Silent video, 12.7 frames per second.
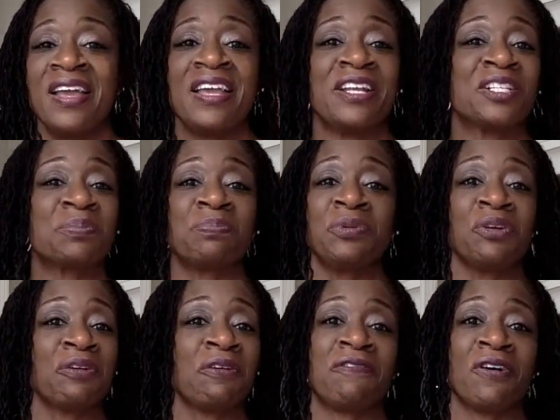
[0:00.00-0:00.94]
It's
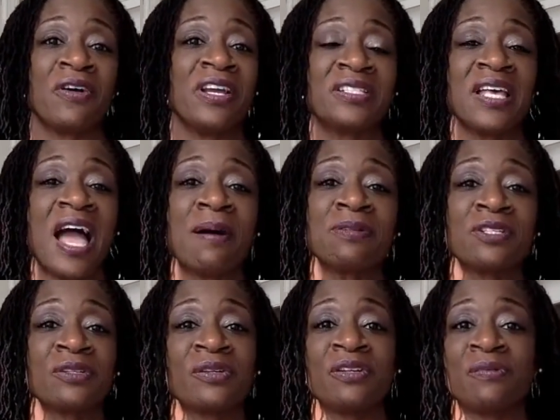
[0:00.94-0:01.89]
beautiful. It's
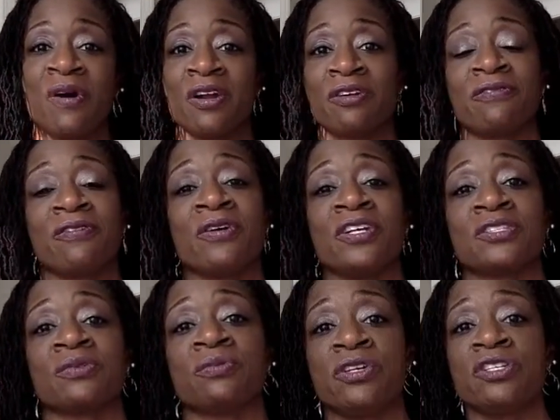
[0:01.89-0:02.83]
absolutely wonderful.
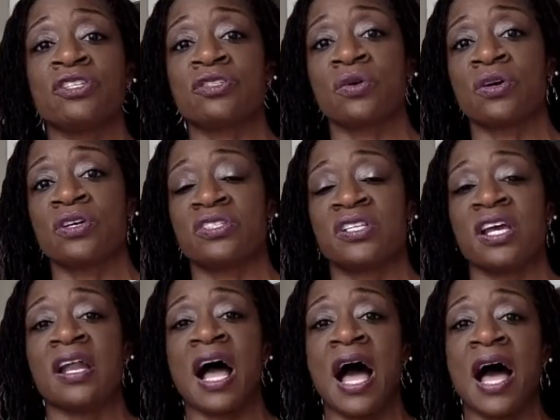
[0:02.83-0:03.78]
It's a resource
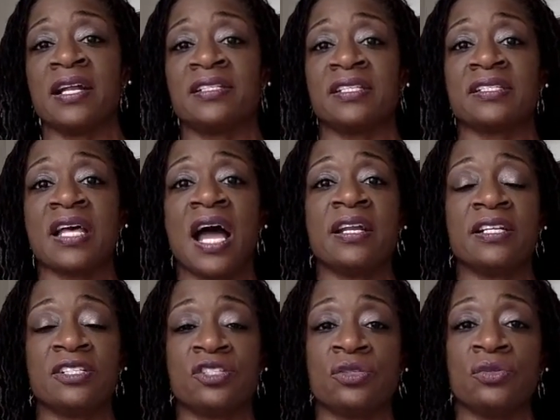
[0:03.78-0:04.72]
that I
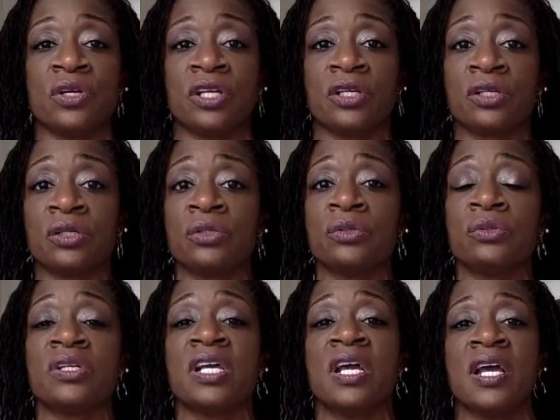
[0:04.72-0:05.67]
decided to
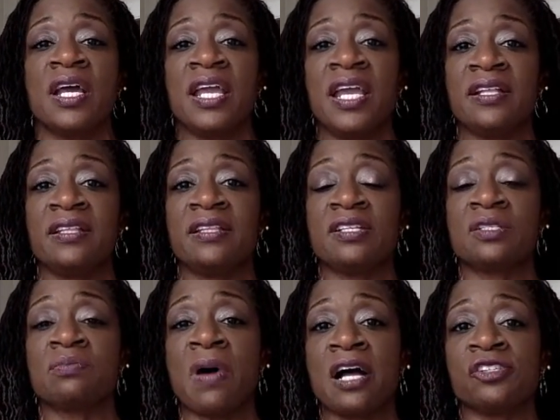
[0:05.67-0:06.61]
include in
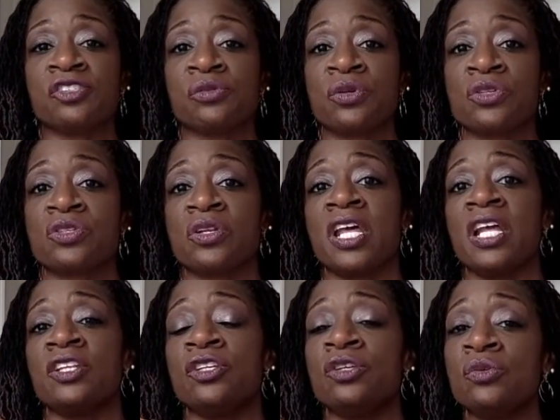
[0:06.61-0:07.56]
this module so
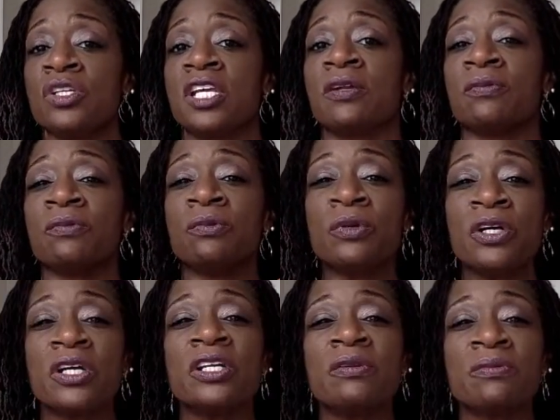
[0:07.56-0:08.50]
that you can
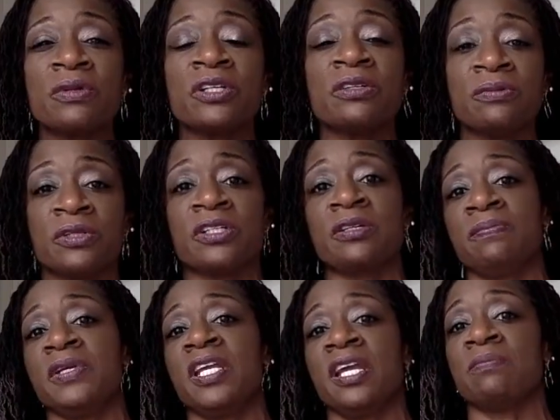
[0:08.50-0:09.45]
really, really, really
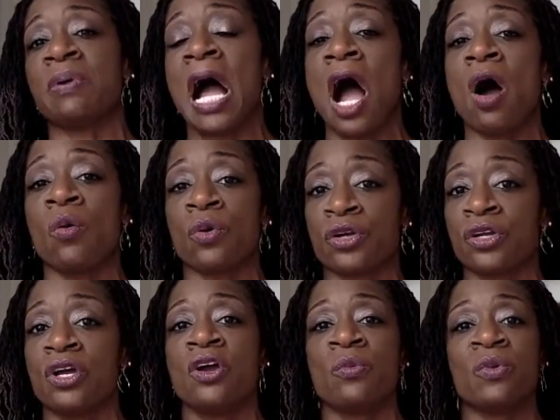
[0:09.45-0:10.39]
be empowered
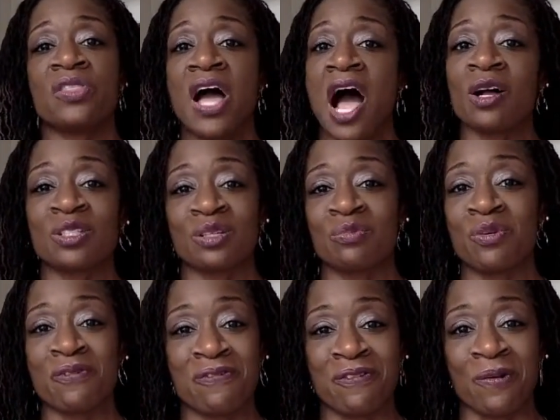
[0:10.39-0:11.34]
with how to
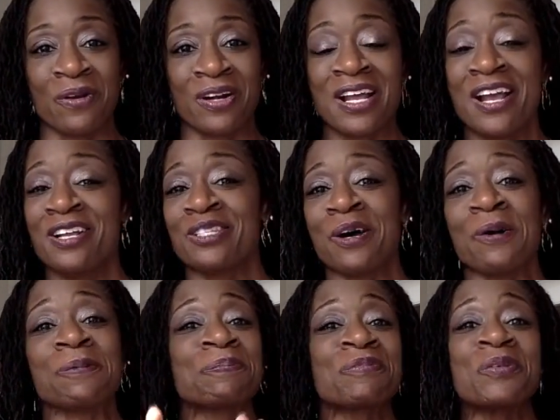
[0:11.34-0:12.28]
move forward.
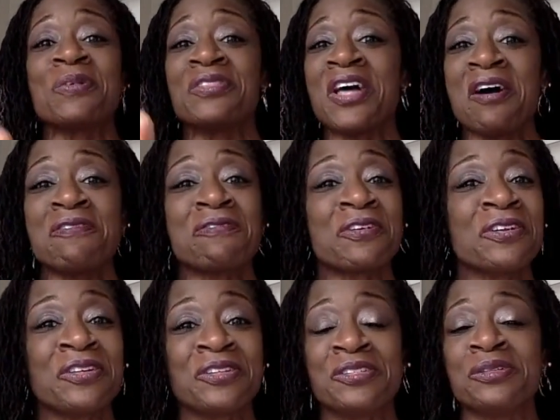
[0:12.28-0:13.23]
So without
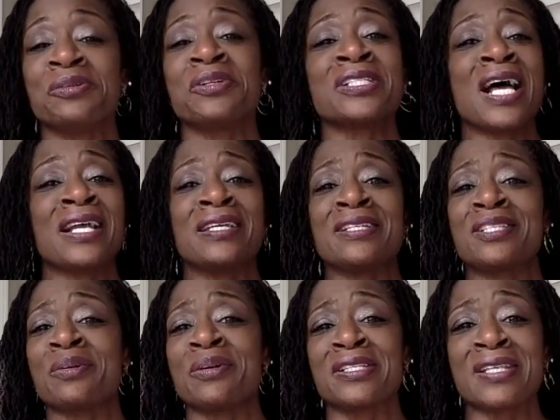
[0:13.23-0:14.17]
further ado, because I get
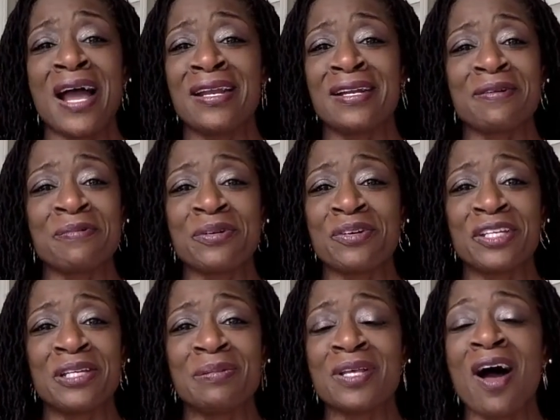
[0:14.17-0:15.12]
so excited and we'll
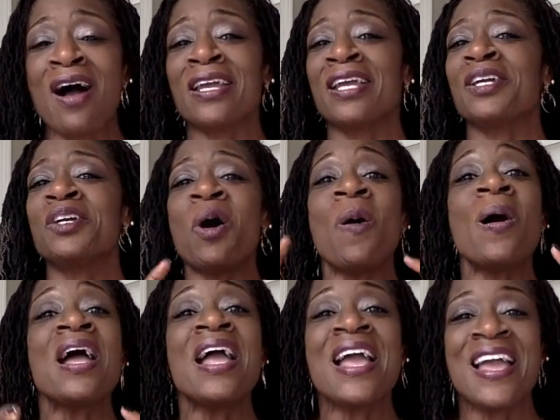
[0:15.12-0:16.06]
keep talking,
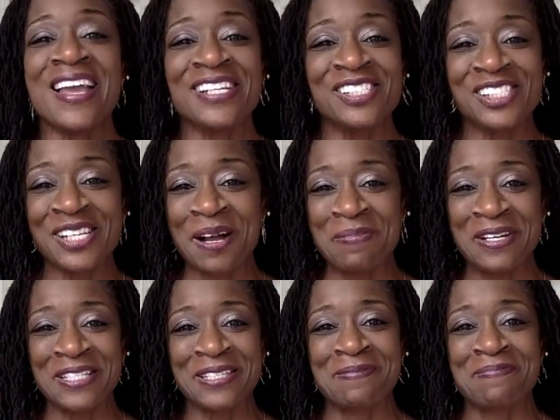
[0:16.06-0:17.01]
go ahead, jump
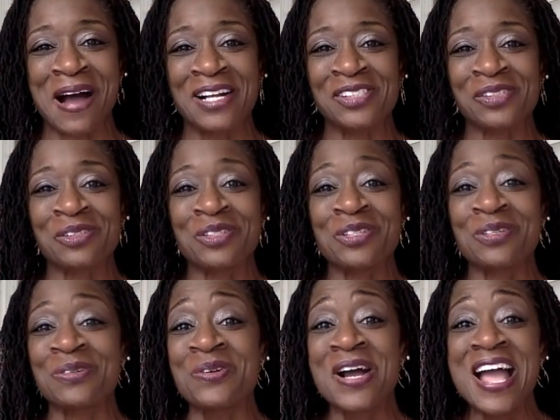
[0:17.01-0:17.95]
into Module
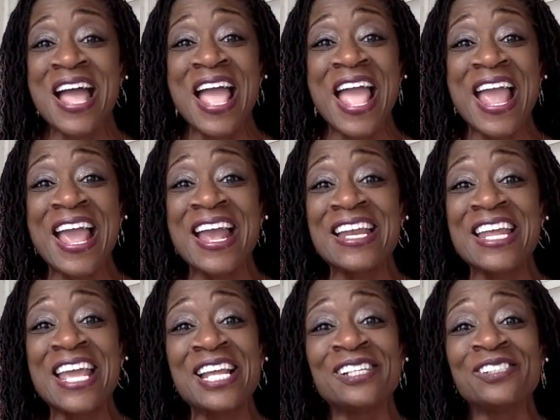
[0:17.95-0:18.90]
2 and
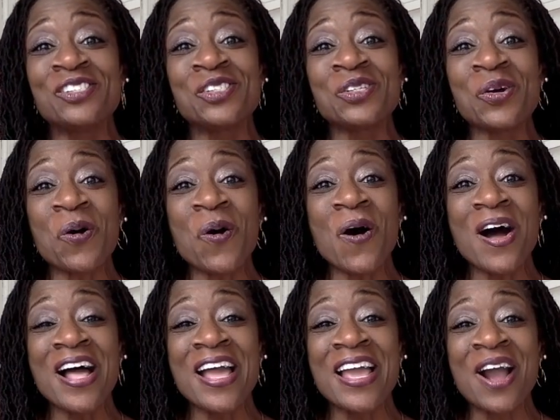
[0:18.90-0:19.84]

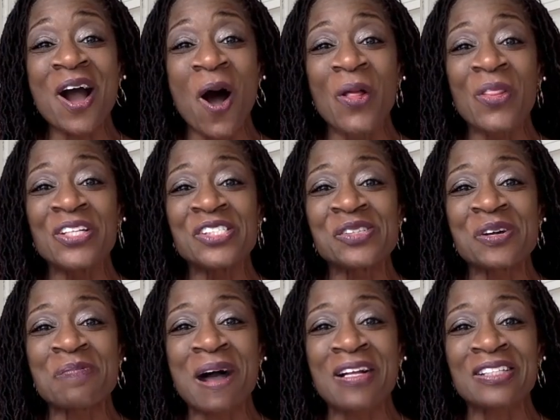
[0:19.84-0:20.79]
enjoy all that
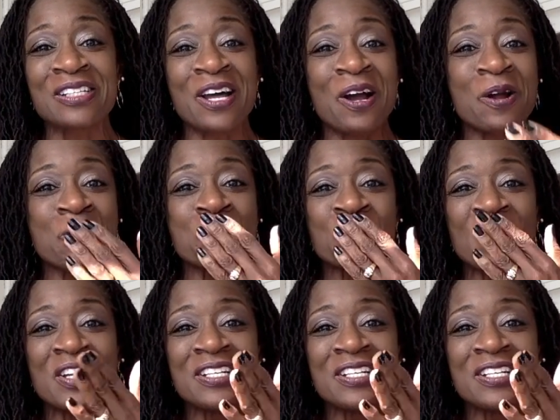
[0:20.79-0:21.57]
you're about to learn.